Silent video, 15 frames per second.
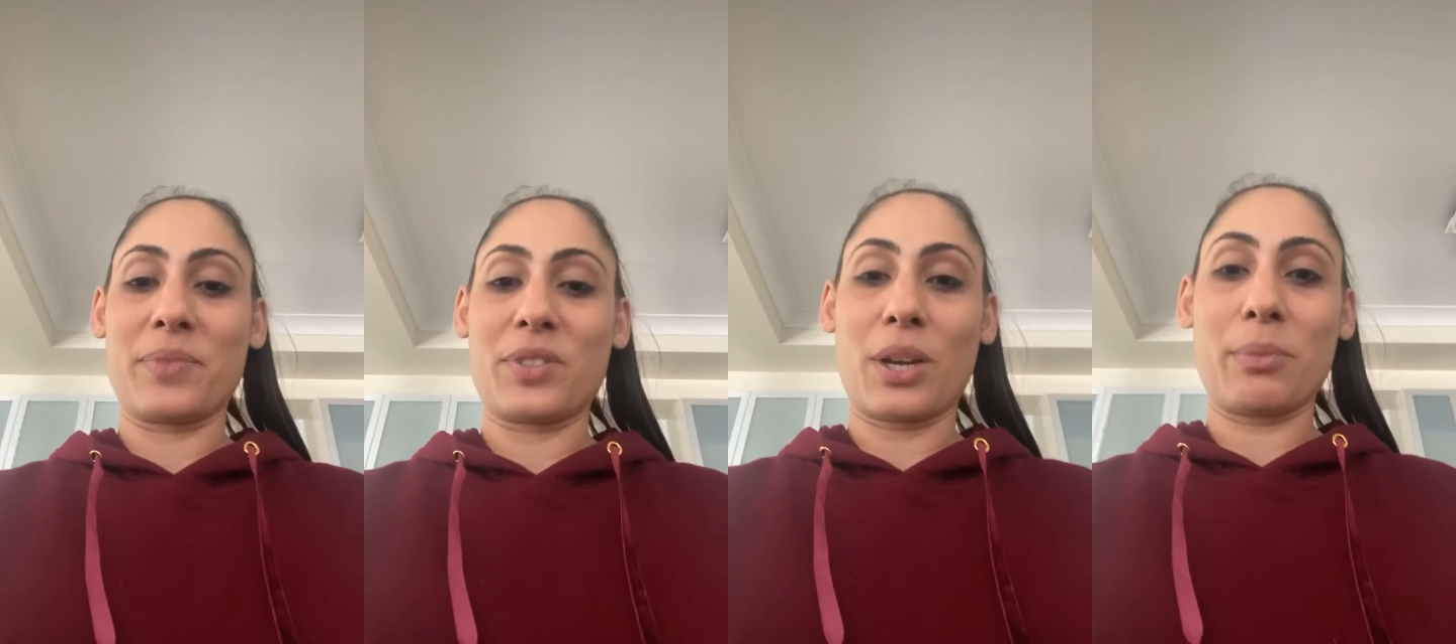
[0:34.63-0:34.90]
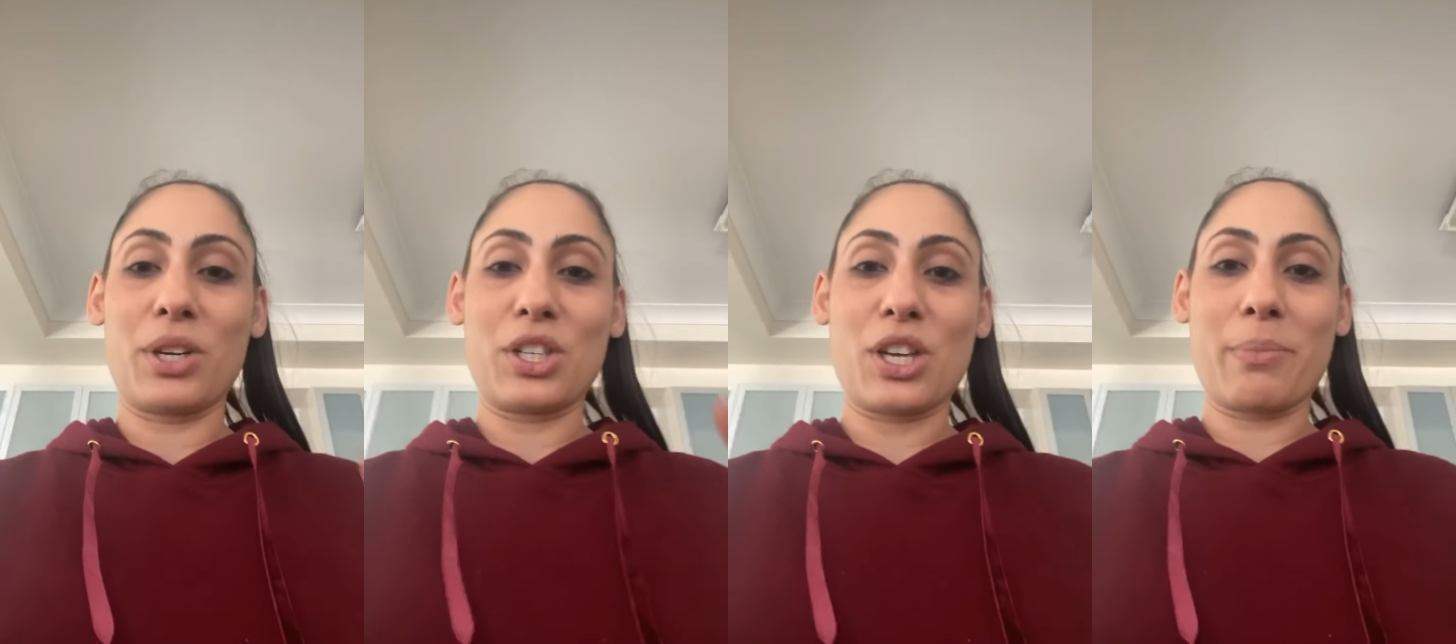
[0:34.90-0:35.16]
So I'm
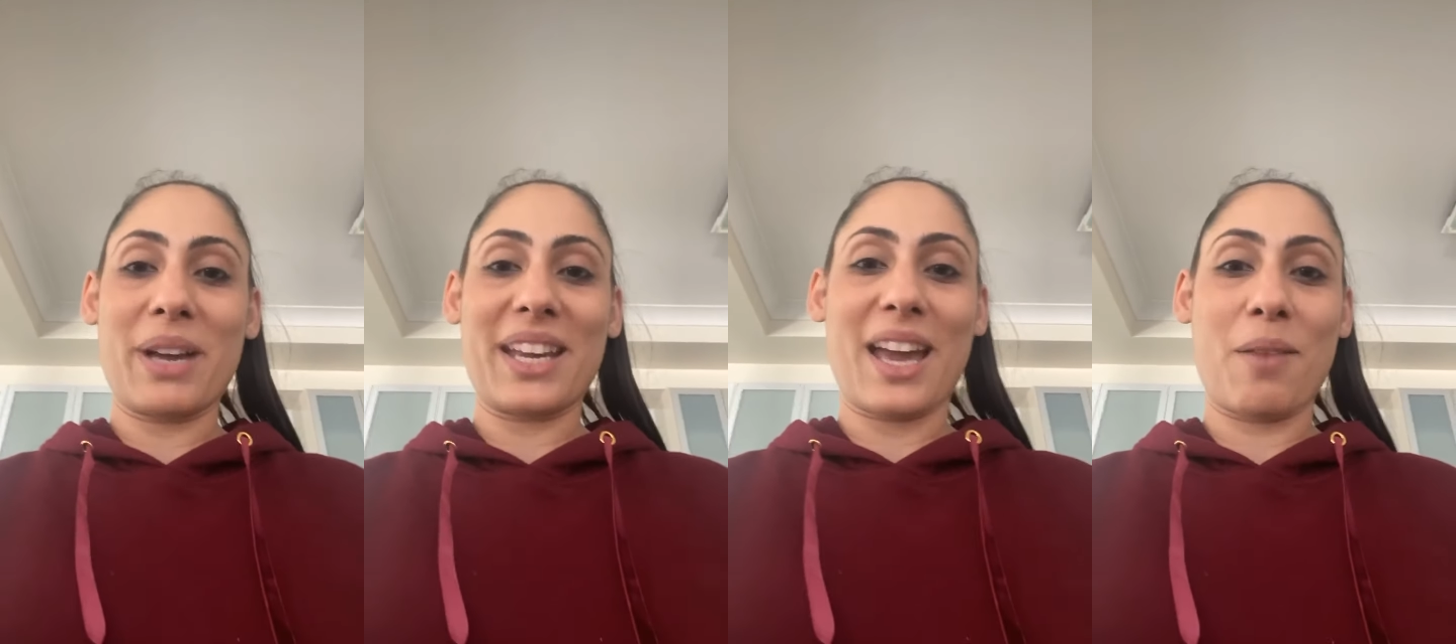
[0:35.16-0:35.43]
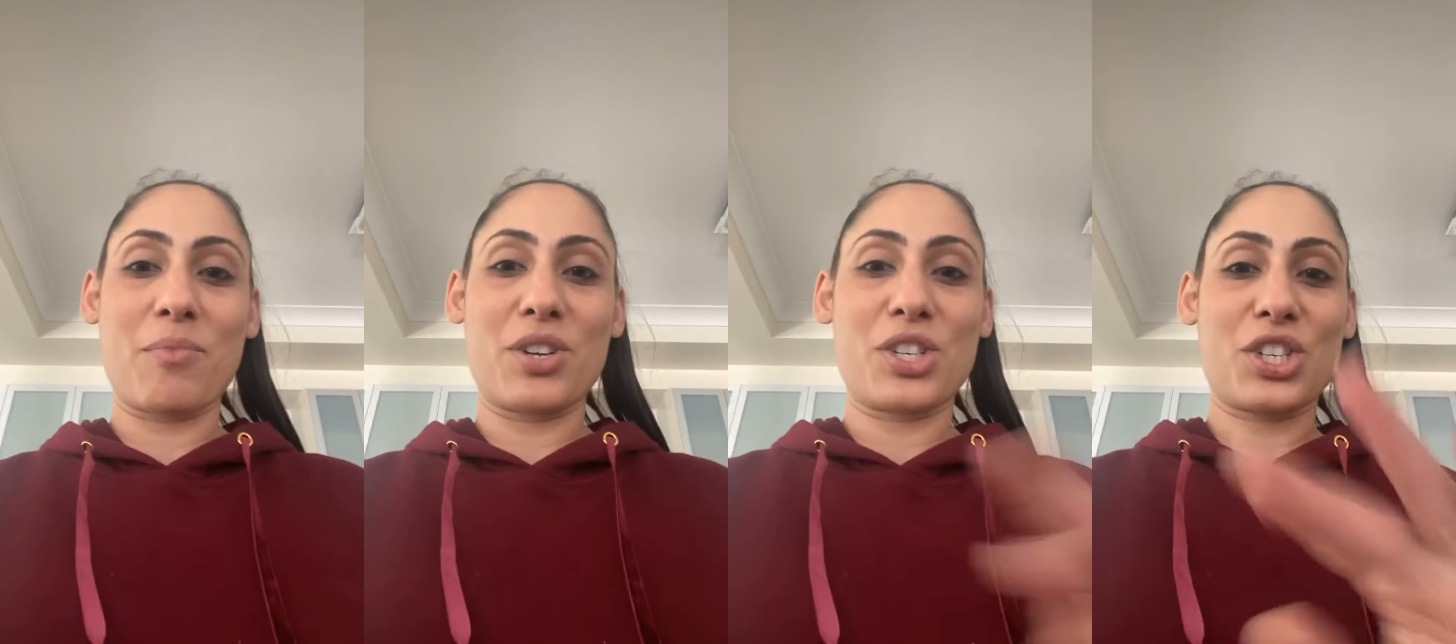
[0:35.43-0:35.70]
going to turn my
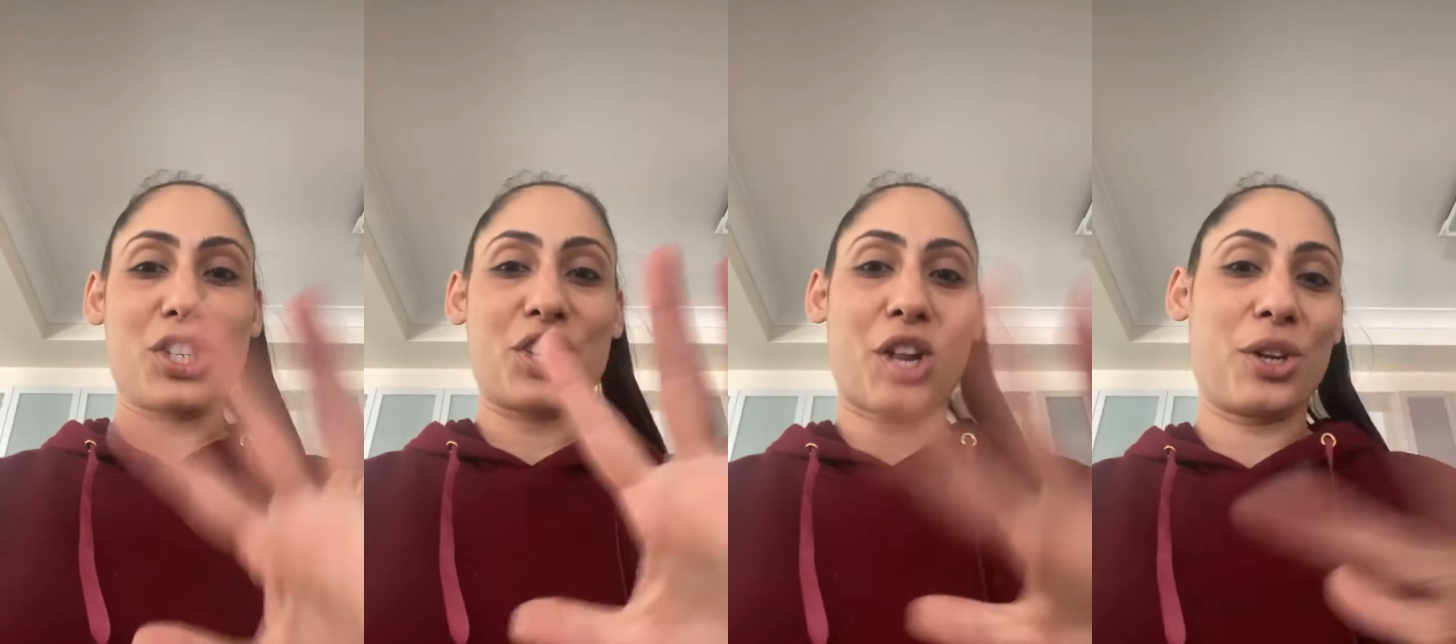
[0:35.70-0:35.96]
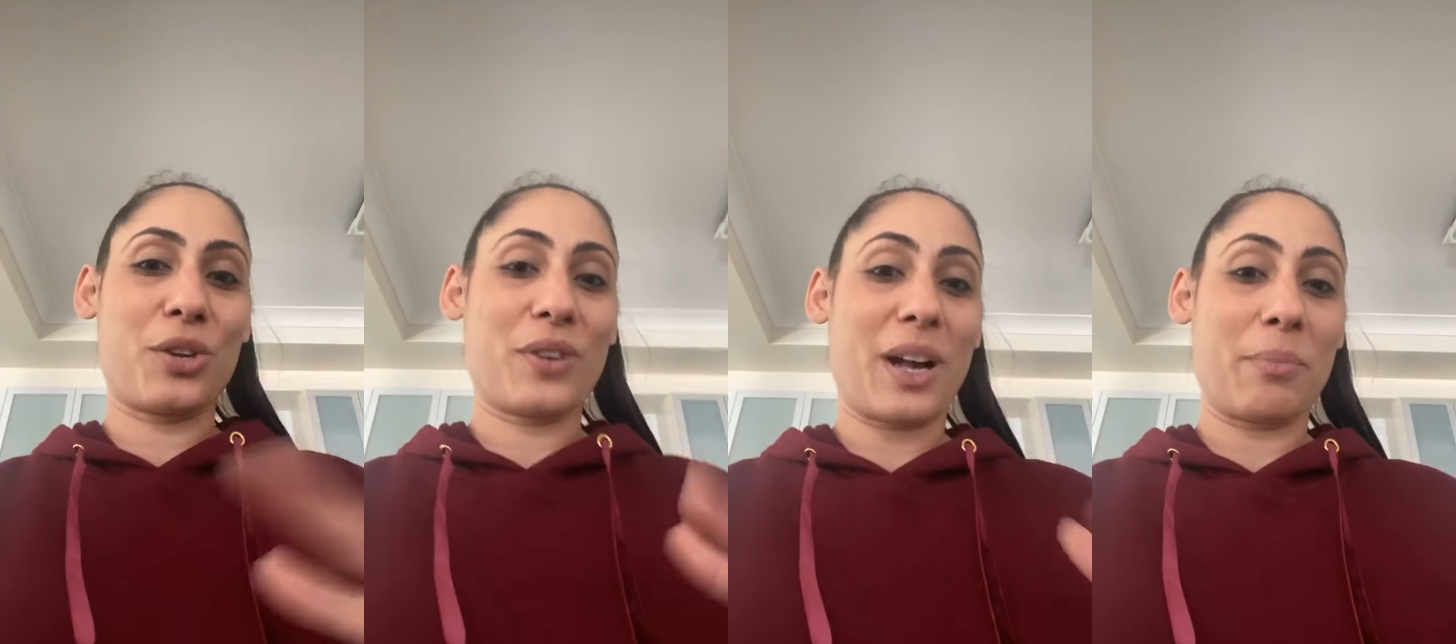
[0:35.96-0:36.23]
camera and just show
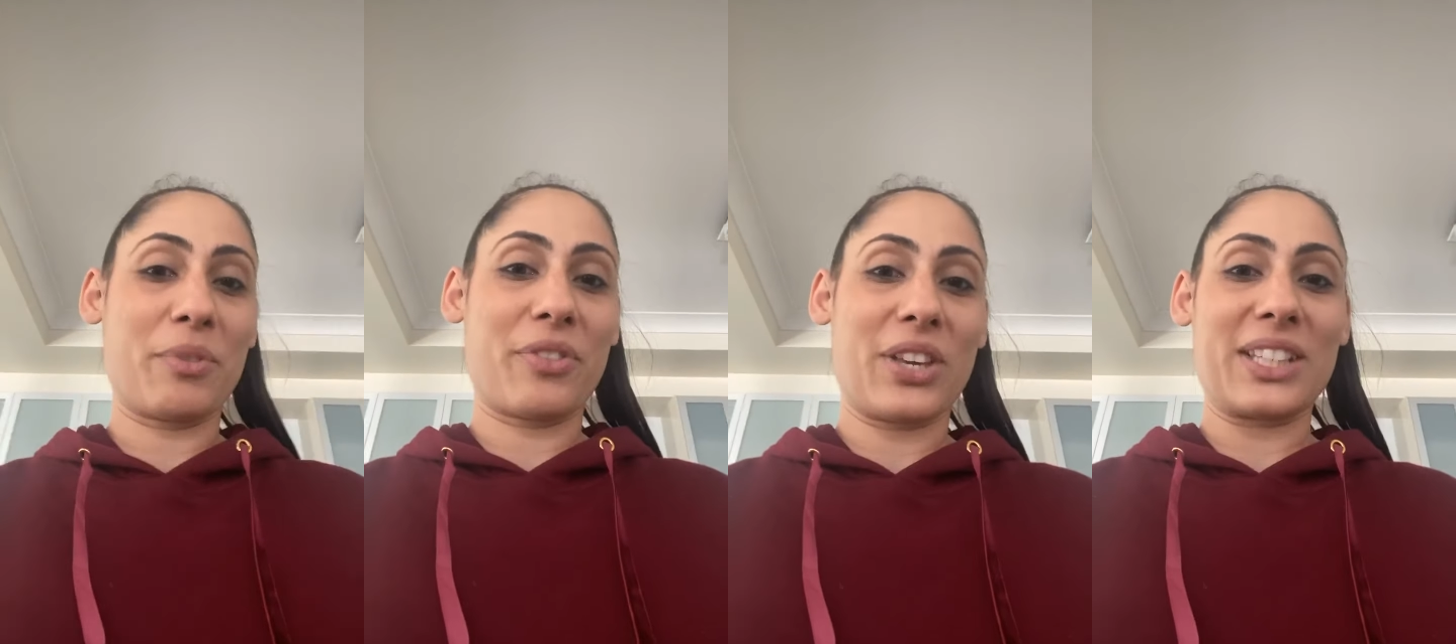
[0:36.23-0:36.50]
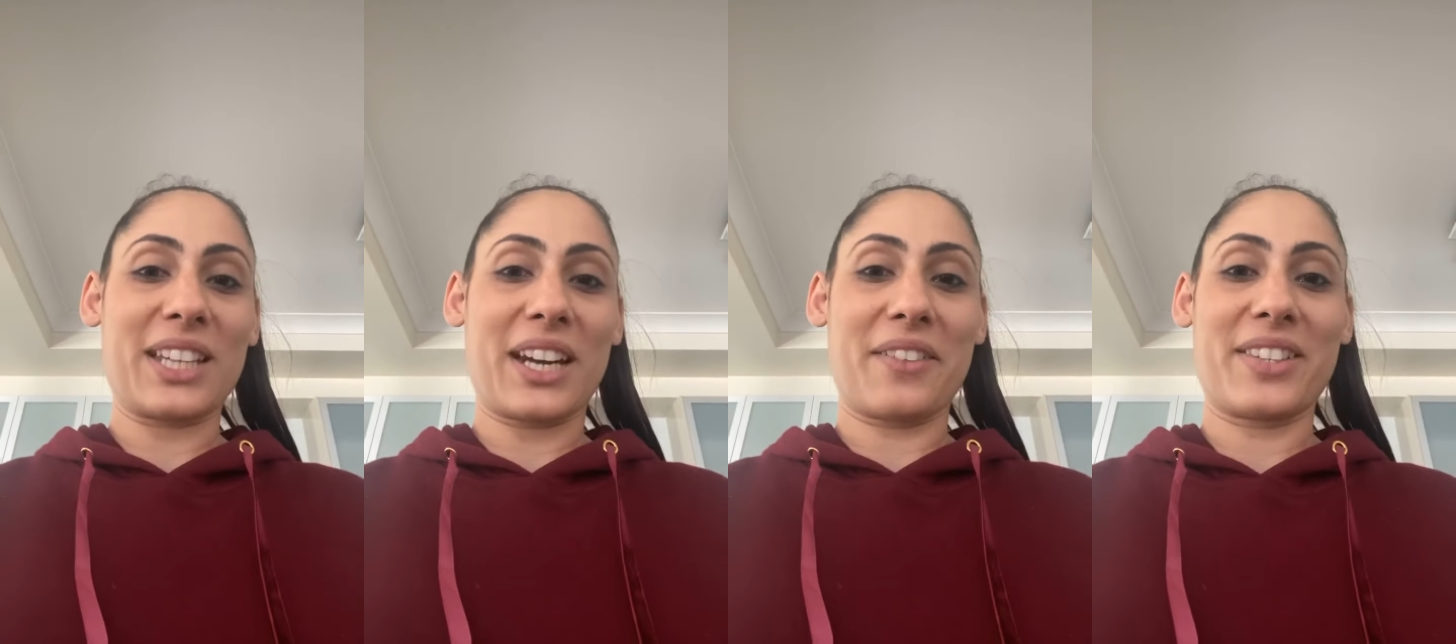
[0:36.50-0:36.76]
you a couple things that I've